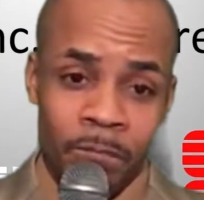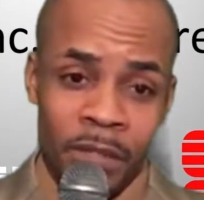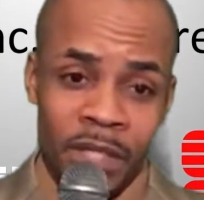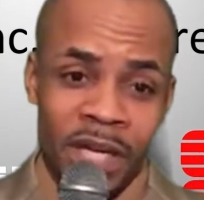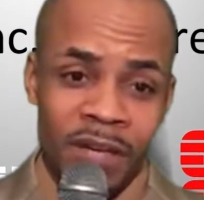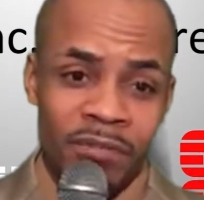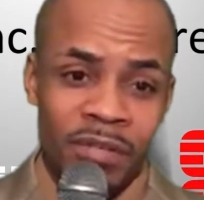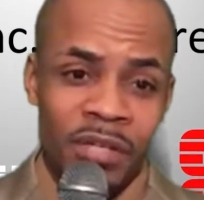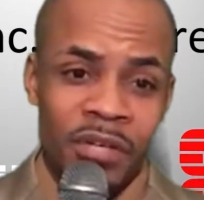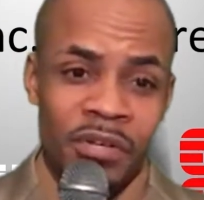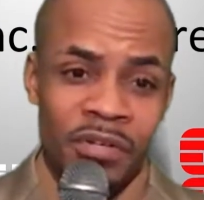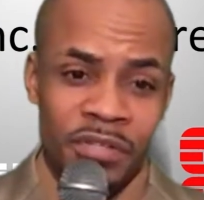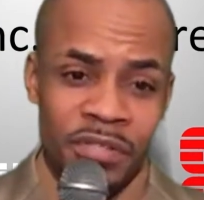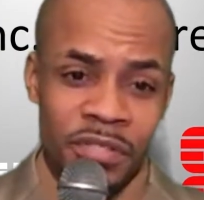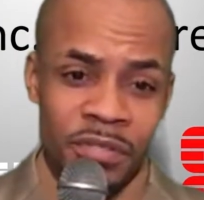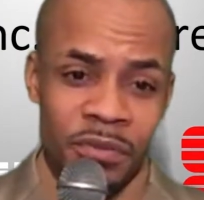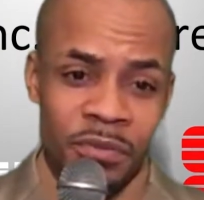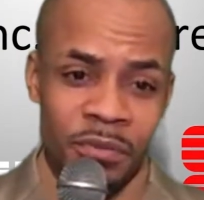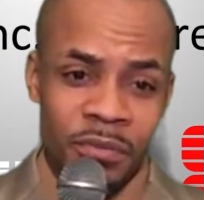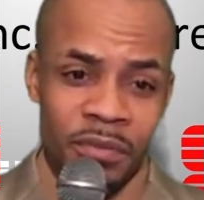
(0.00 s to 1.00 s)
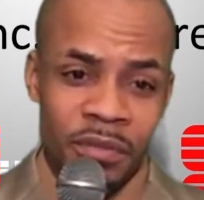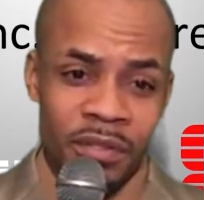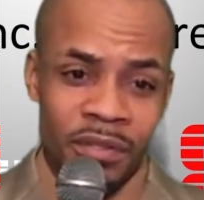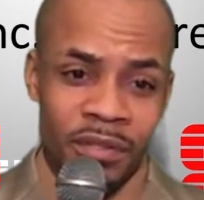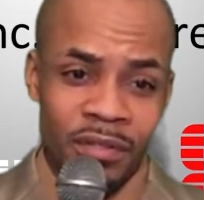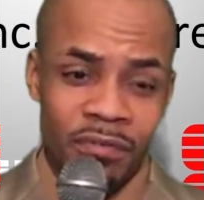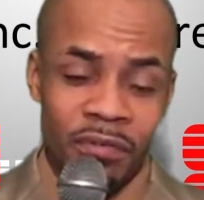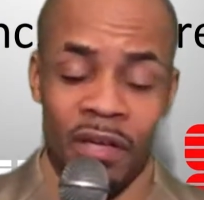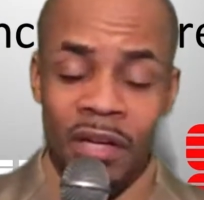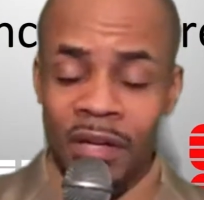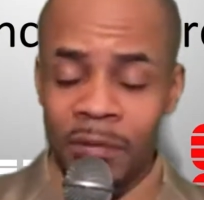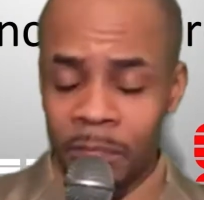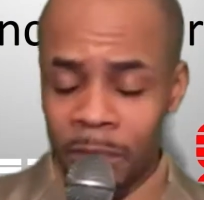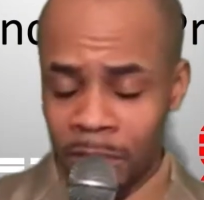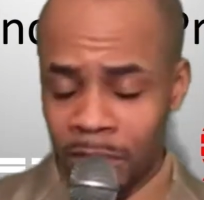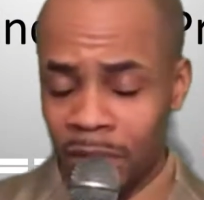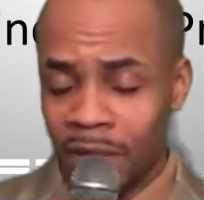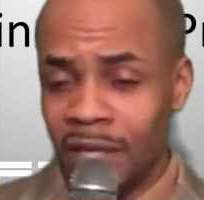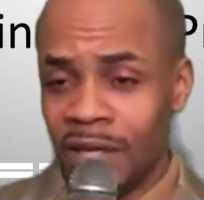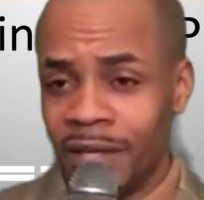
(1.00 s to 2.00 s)
But I've learned to develop a
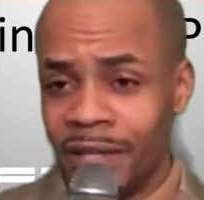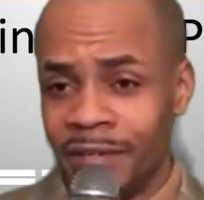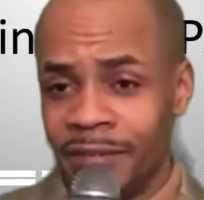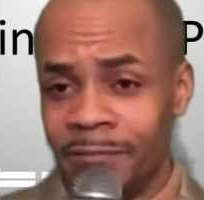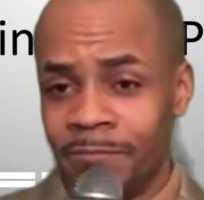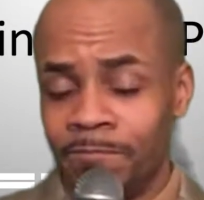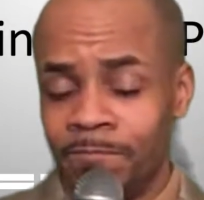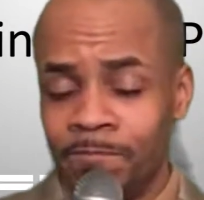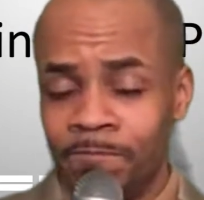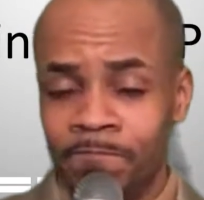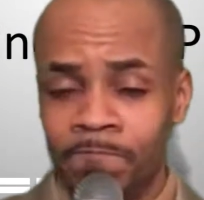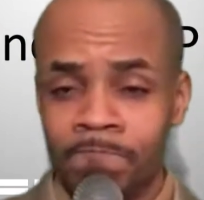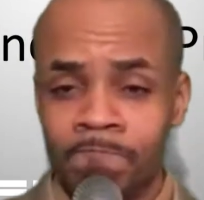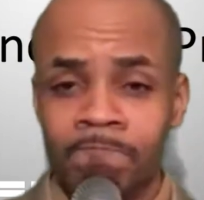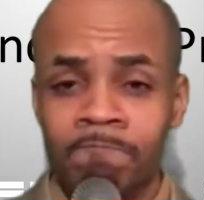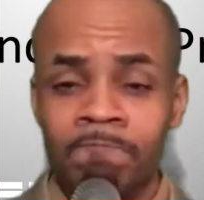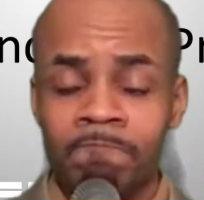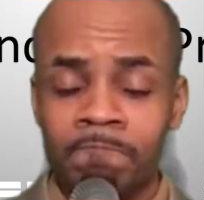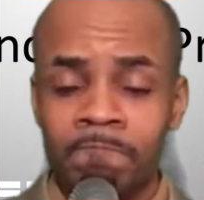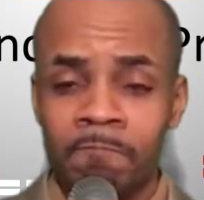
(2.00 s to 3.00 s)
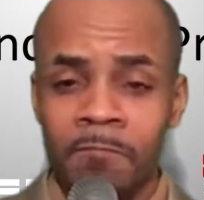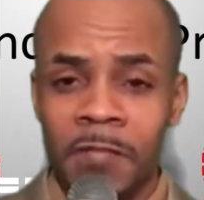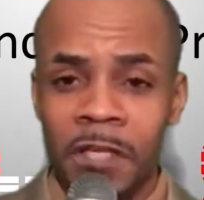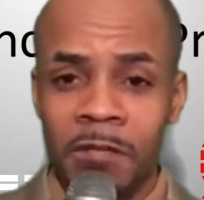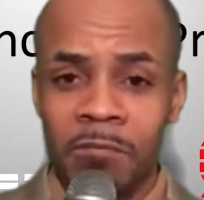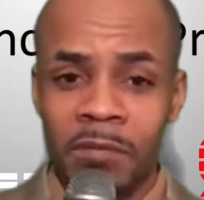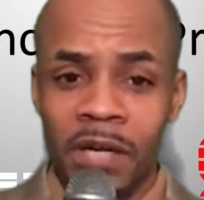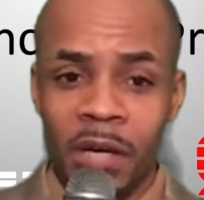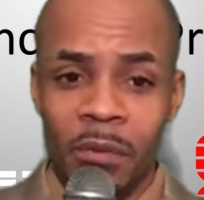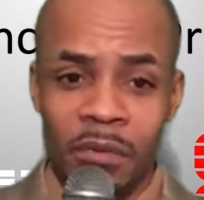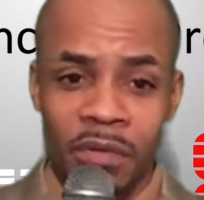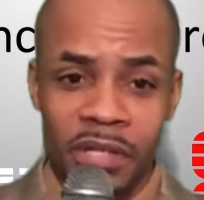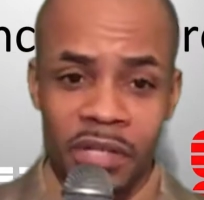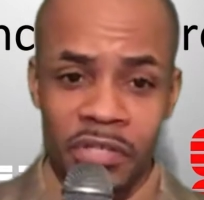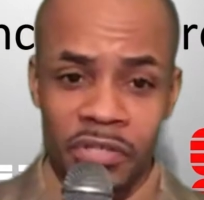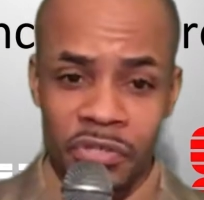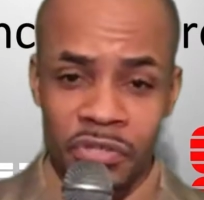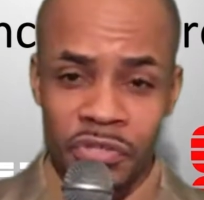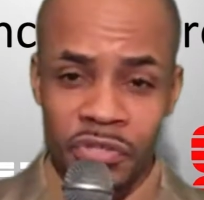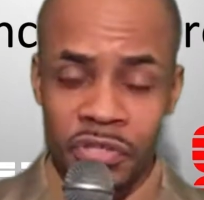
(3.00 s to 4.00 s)
bond in my
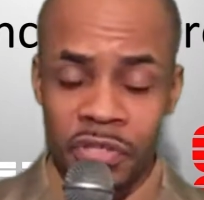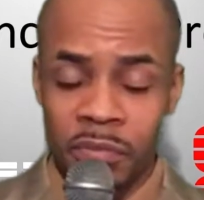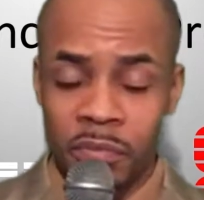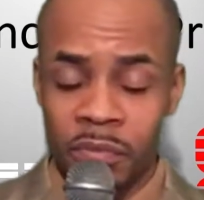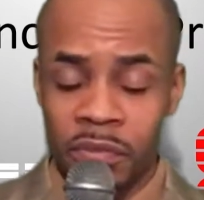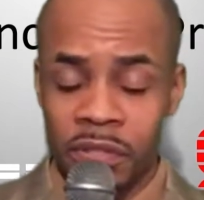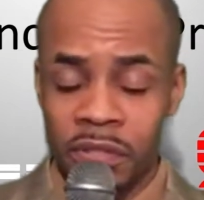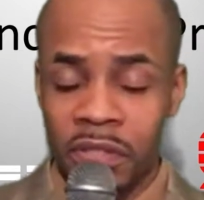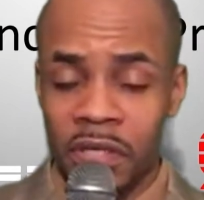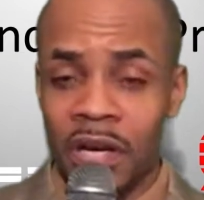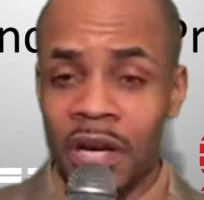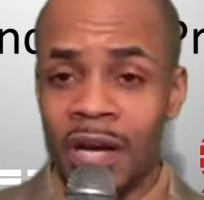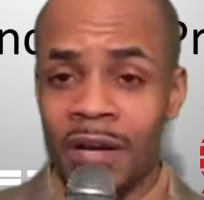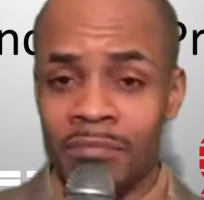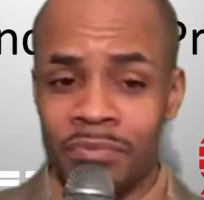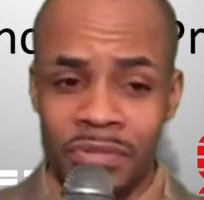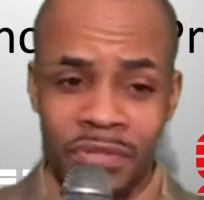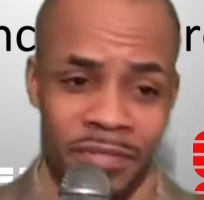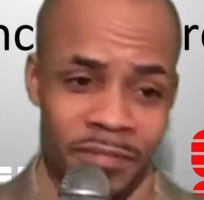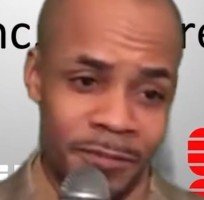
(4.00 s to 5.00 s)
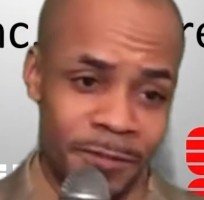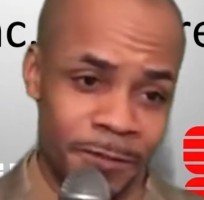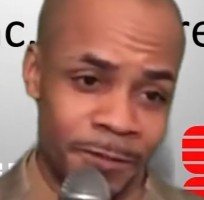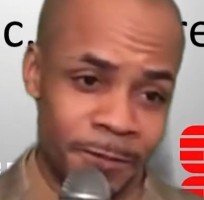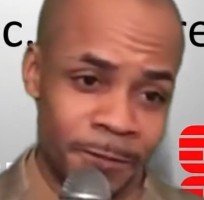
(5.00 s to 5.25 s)
relationship with the cops.